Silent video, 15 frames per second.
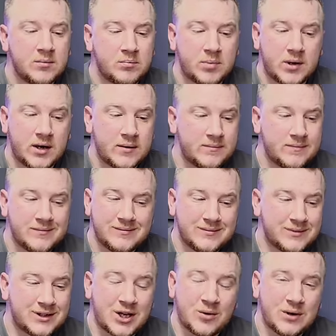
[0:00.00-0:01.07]
but
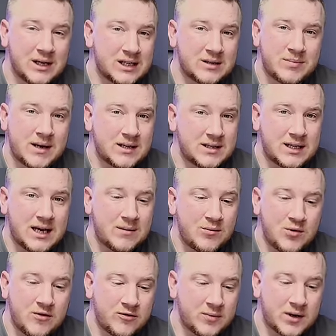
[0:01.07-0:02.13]
don't expect to get
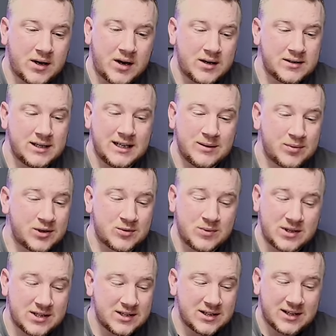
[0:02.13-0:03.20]
more from a car dealer, because we
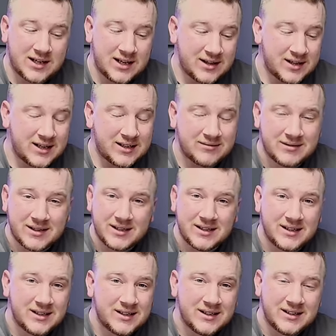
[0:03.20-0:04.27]
just look at it and think,
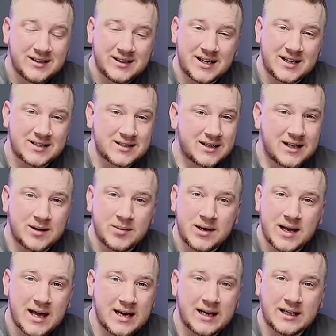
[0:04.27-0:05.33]
that's going to be a
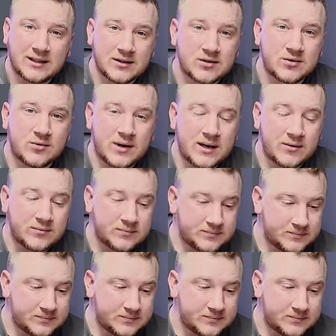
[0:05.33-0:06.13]
headache to sort out.